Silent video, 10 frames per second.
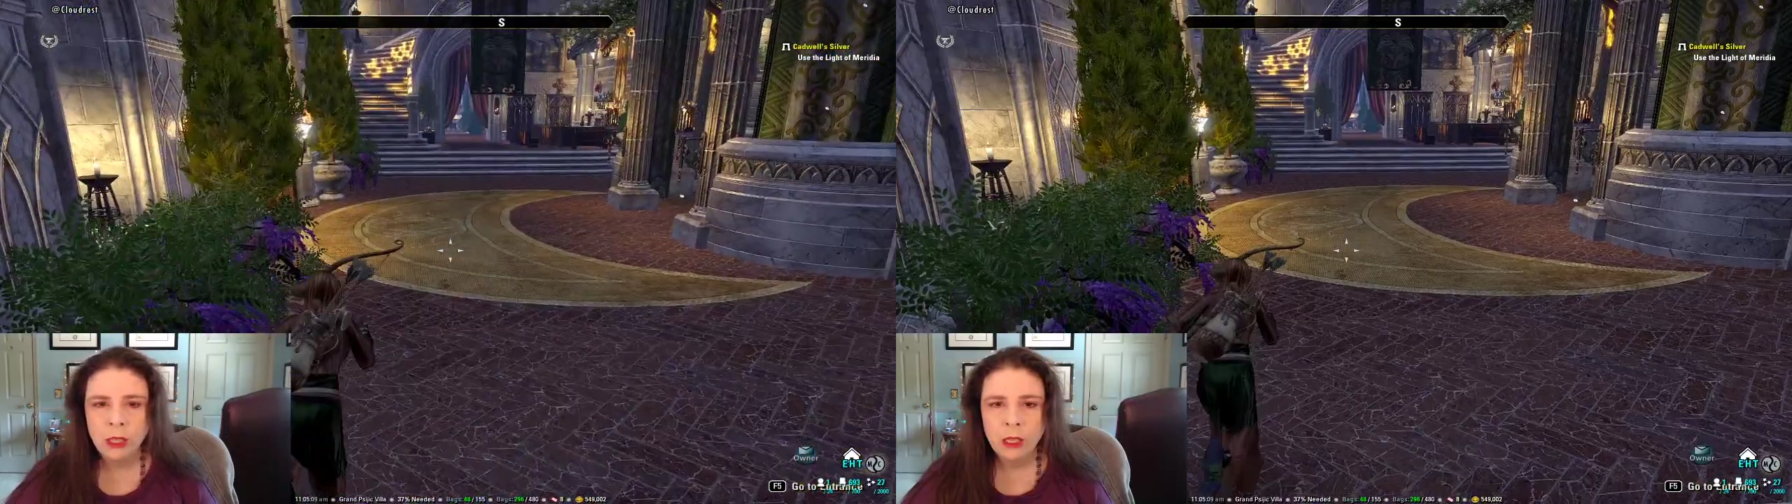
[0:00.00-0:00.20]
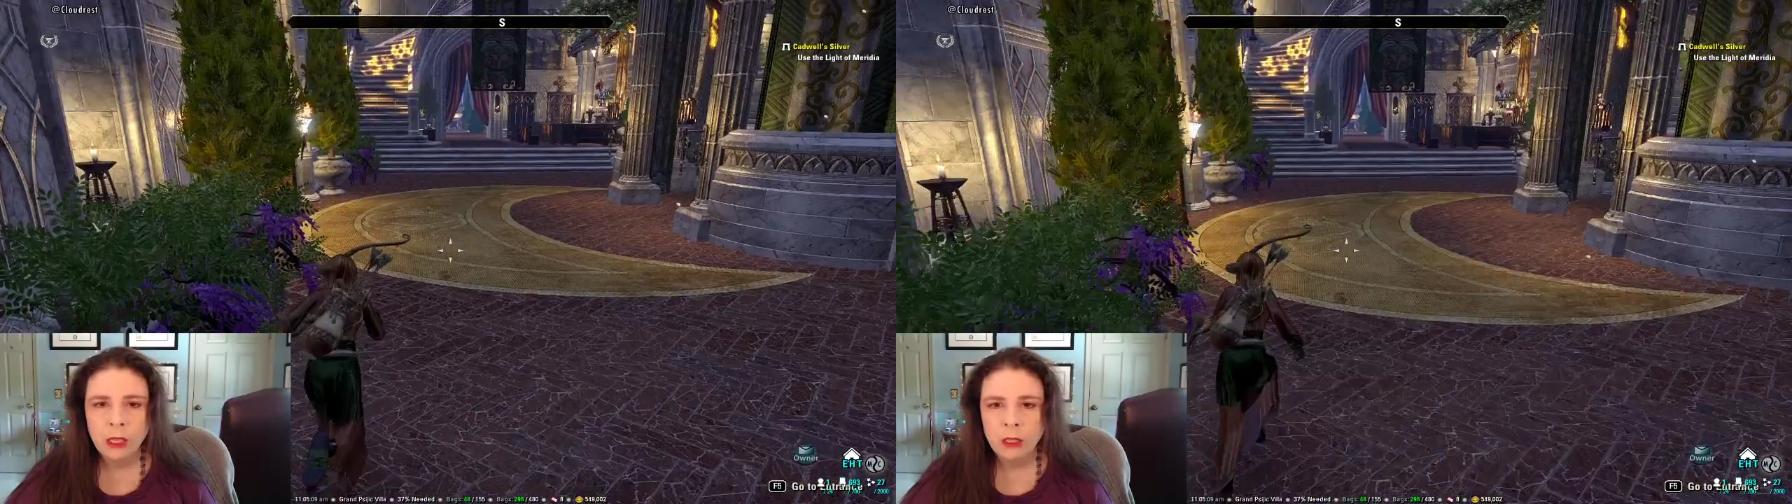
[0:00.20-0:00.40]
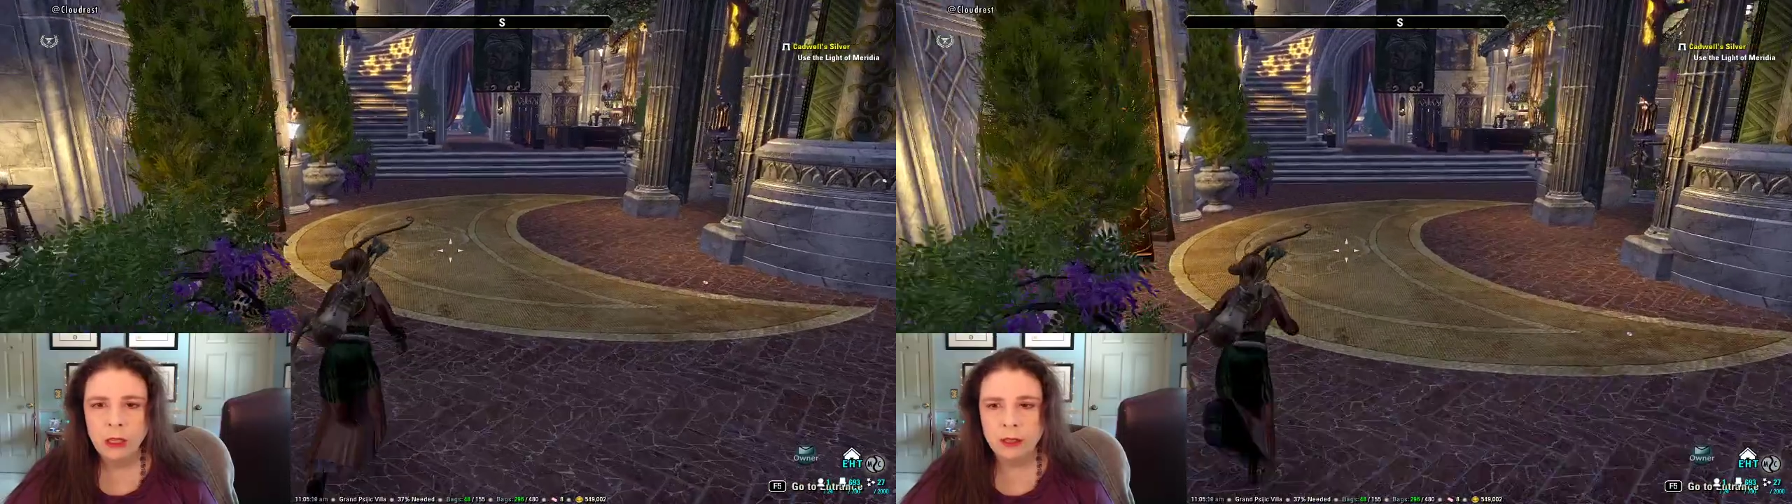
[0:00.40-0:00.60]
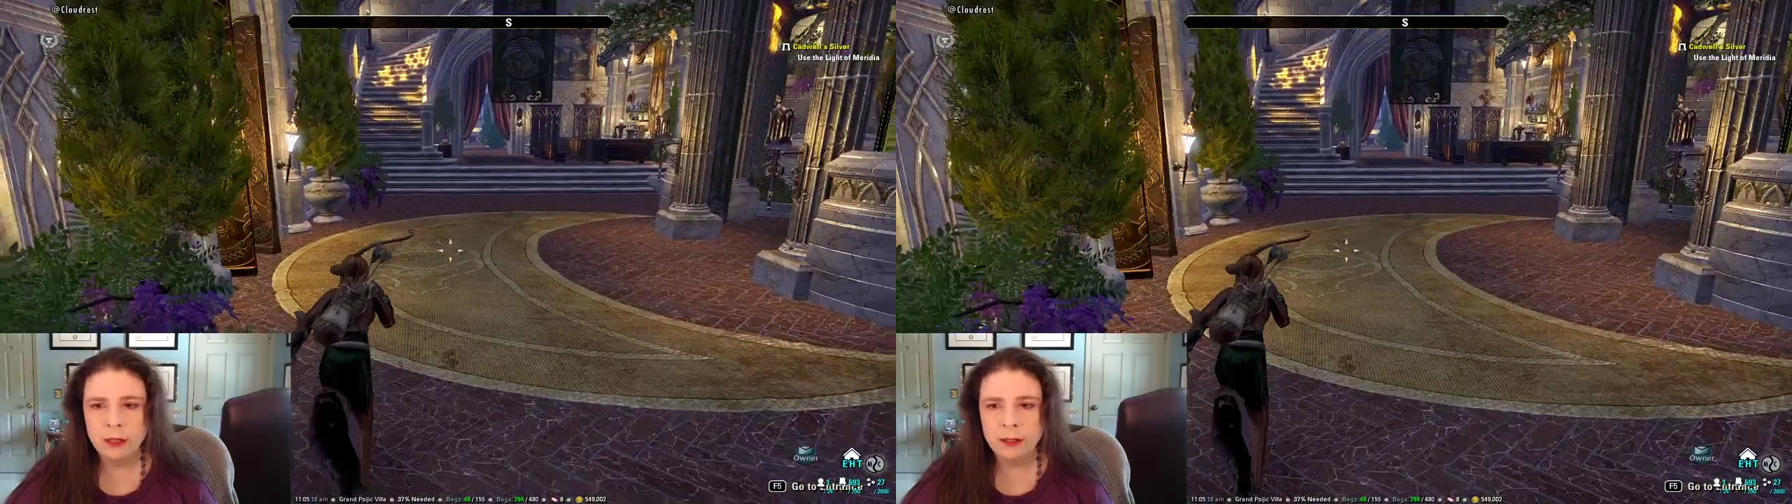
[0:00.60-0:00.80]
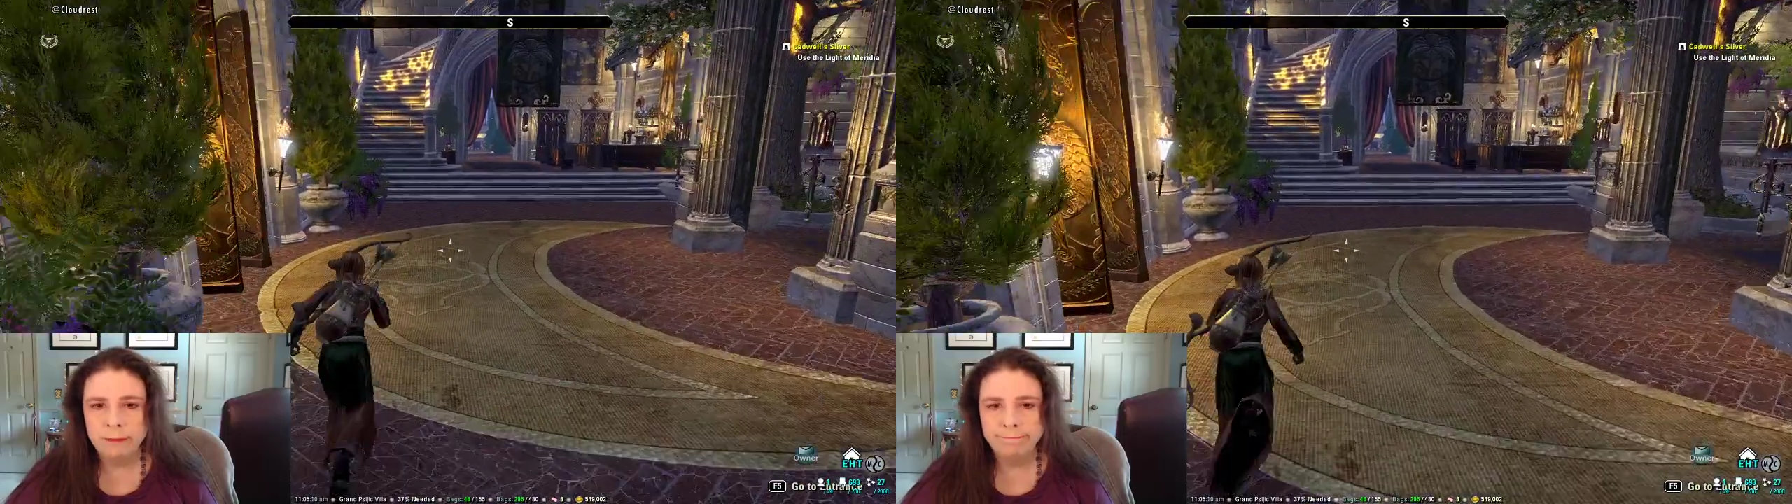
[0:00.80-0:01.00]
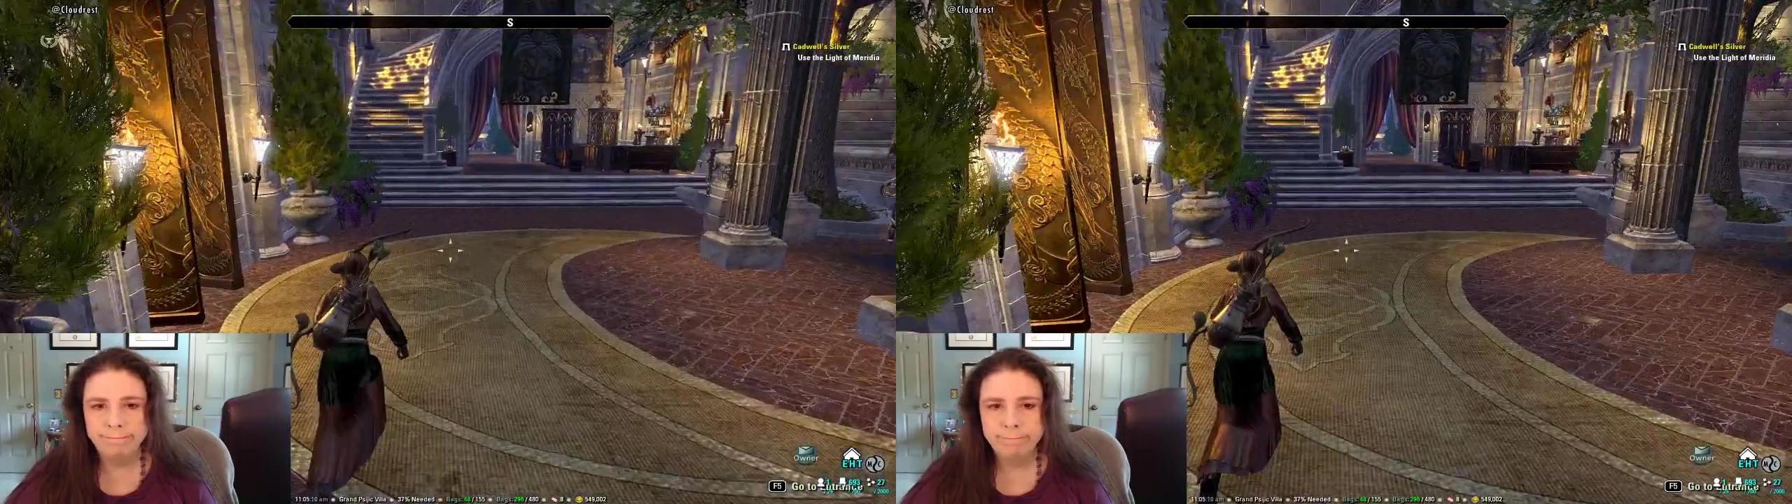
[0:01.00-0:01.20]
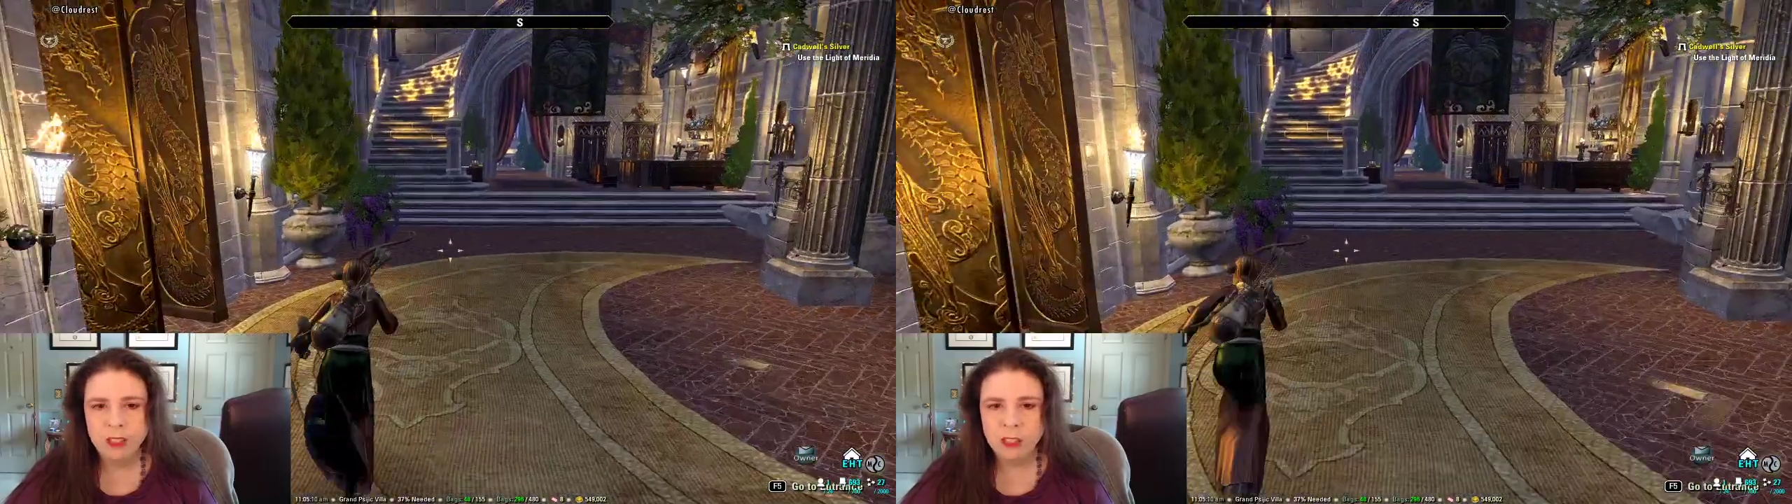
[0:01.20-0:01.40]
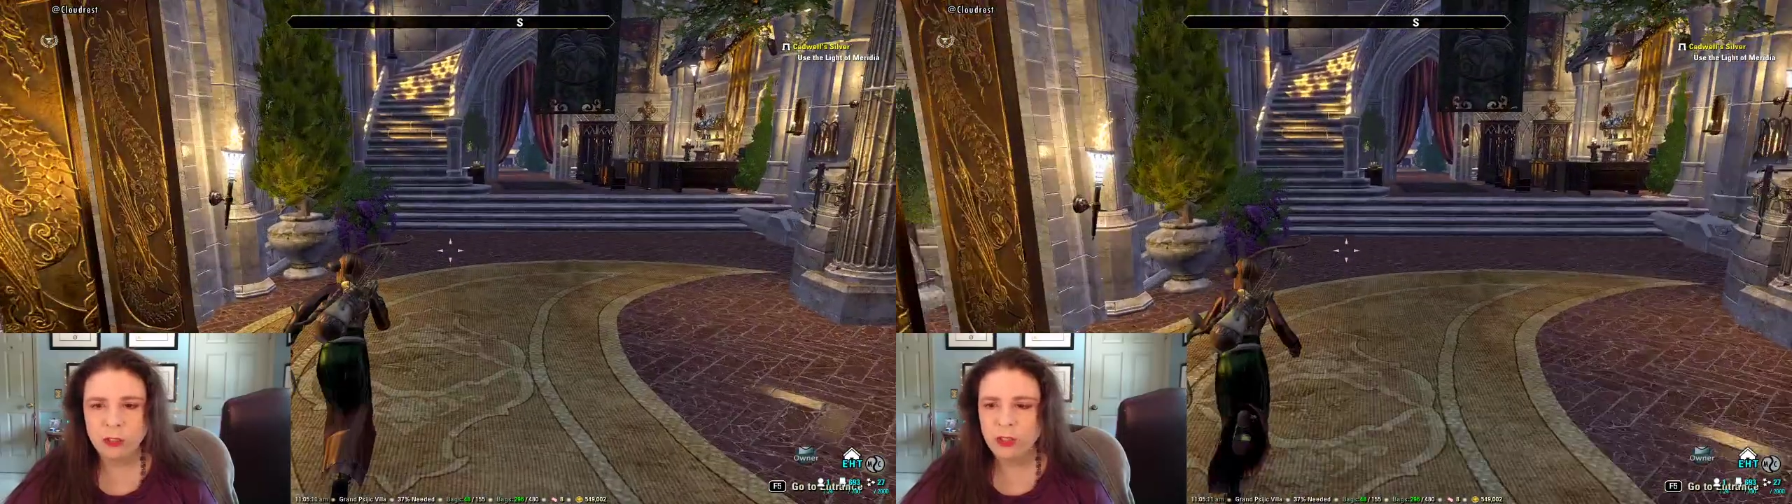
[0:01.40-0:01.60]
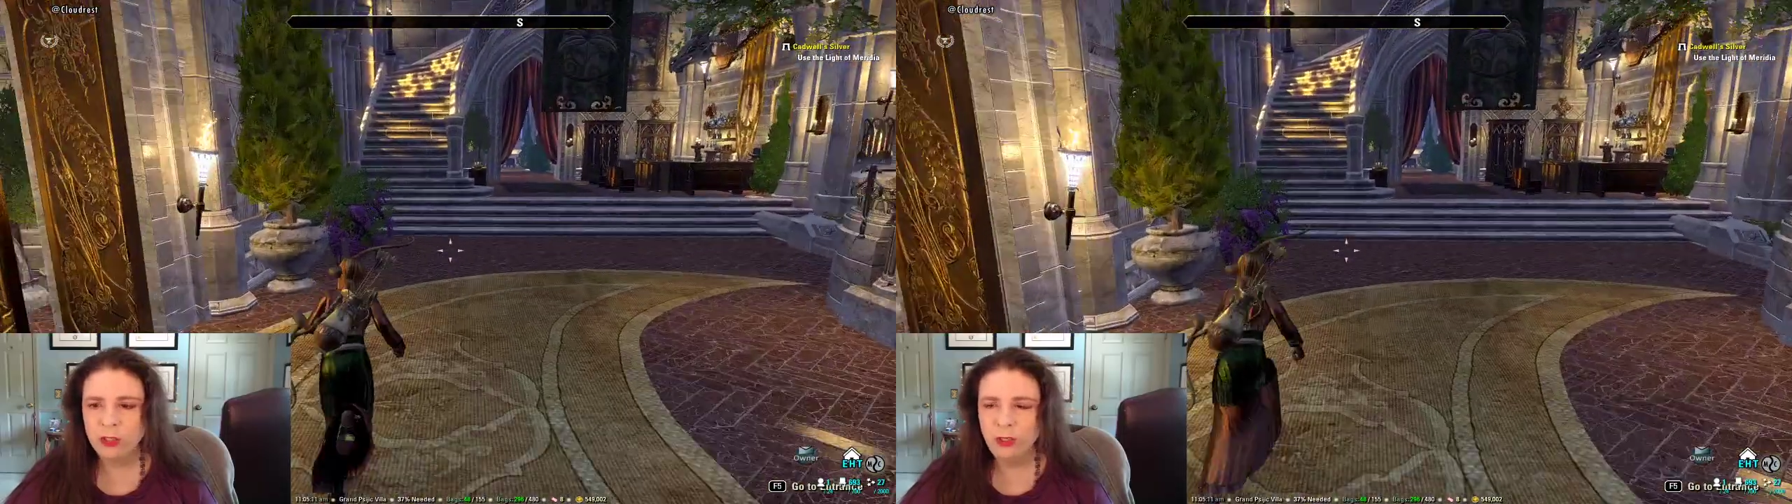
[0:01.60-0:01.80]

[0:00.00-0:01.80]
Their suits